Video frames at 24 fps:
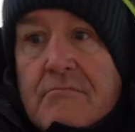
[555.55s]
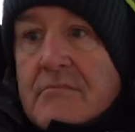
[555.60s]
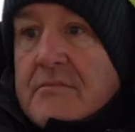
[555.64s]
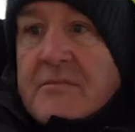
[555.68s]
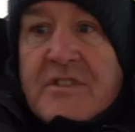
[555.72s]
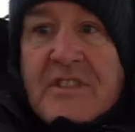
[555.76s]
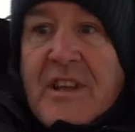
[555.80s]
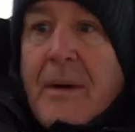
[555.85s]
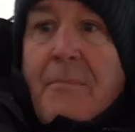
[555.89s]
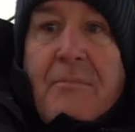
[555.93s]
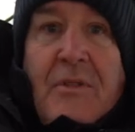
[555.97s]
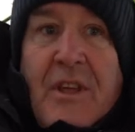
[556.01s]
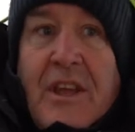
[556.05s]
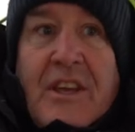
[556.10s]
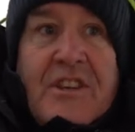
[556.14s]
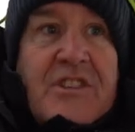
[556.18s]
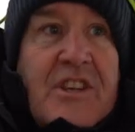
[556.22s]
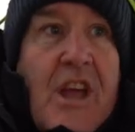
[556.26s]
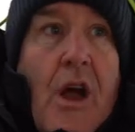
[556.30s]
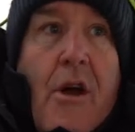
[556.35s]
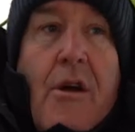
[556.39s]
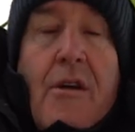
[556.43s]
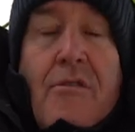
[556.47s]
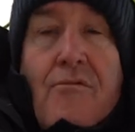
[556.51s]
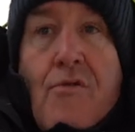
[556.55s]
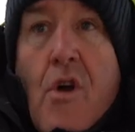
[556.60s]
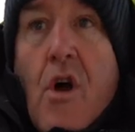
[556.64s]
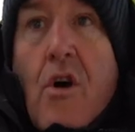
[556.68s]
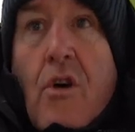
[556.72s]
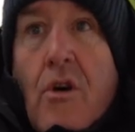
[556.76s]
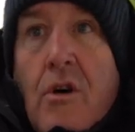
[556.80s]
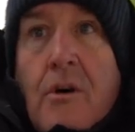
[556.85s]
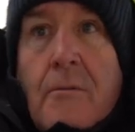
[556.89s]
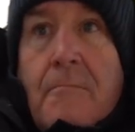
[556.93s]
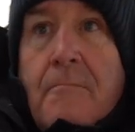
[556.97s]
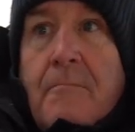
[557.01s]
something's going
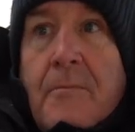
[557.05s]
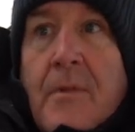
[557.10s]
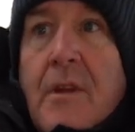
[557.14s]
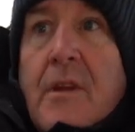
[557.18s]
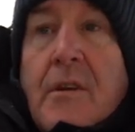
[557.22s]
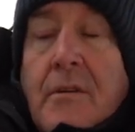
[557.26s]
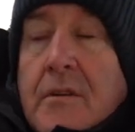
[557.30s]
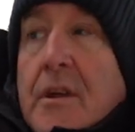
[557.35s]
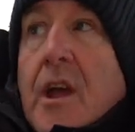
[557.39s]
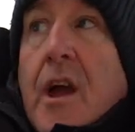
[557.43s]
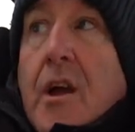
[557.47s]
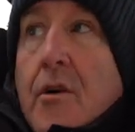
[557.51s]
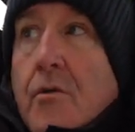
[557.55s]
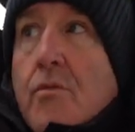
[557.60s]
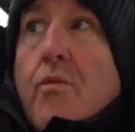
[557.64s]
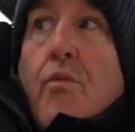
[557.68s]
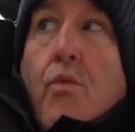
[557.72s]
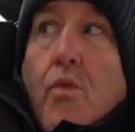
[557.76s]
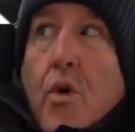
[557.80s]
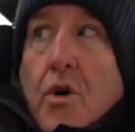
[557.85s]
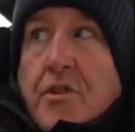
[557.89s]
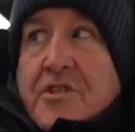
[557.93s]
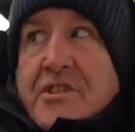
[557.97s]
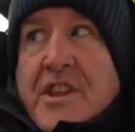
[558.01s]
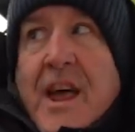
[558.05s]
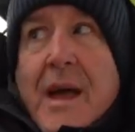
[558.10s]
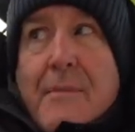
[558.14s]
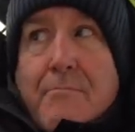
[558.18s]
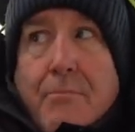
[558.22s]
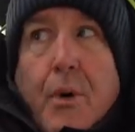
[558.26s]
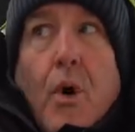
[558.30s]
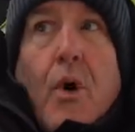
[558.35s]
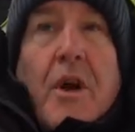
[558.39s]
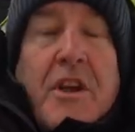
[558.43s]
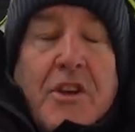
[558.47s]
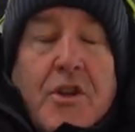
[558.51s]
wrong. You know, what's
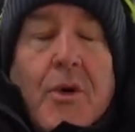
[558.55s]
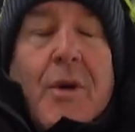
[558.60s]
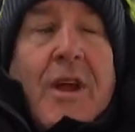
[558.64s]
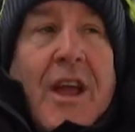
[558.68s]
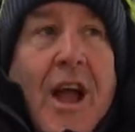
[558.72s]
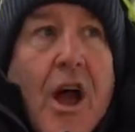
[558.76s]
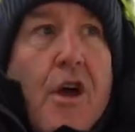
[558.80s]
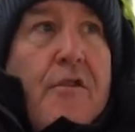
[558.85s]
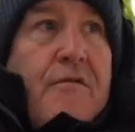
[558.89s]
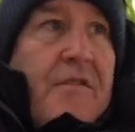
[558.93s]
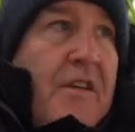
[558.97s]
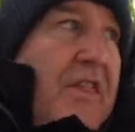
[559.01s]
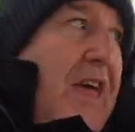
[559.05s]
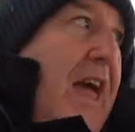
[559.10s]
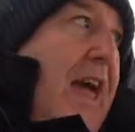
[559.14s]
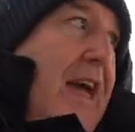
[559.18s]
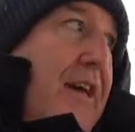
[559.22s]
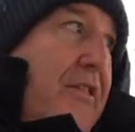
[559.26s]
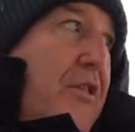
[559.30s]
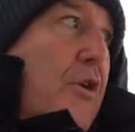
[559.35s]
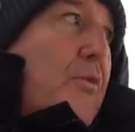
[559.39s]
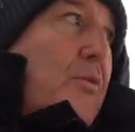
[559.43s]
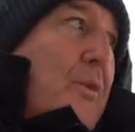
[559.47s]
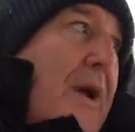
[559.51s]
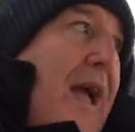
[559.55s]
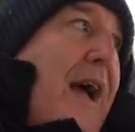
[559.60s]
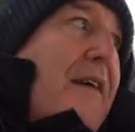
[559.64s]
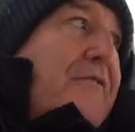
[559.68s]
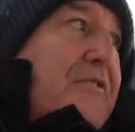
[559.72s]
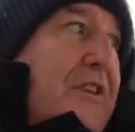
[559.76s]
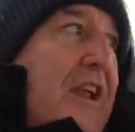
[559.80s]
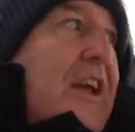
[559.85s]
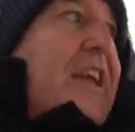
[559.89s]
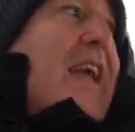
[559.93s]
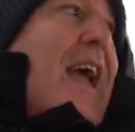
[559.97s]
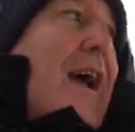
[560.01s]
that boy doing over there that we
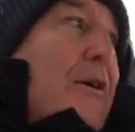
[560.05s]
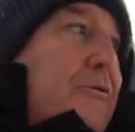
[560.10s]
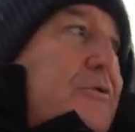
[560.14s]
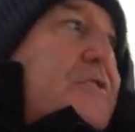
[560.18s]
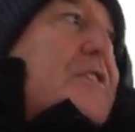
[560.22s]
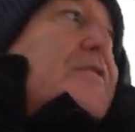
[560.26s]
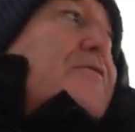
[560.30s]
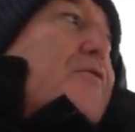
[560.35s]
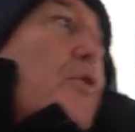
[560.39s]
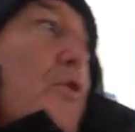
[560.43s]
haven't accounted